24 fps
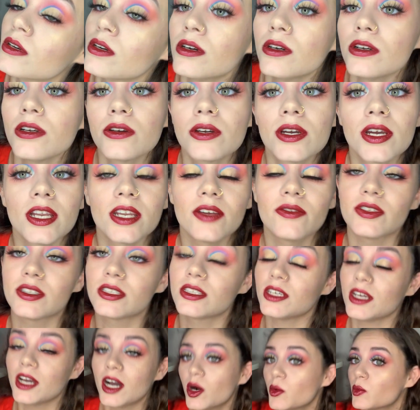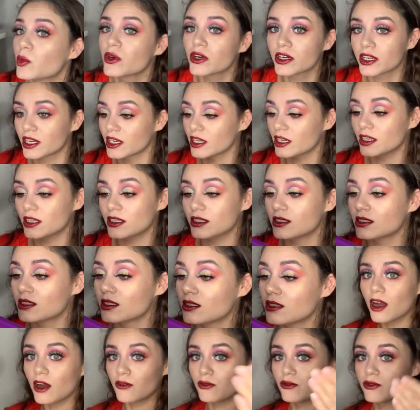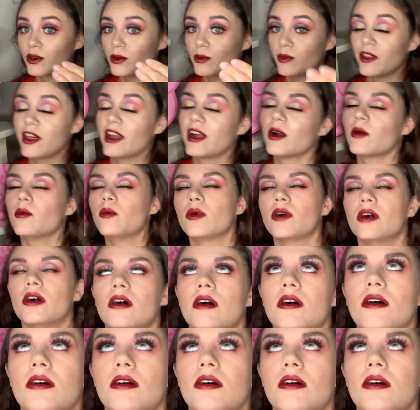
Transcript: you can't even see how pretty it is from there, but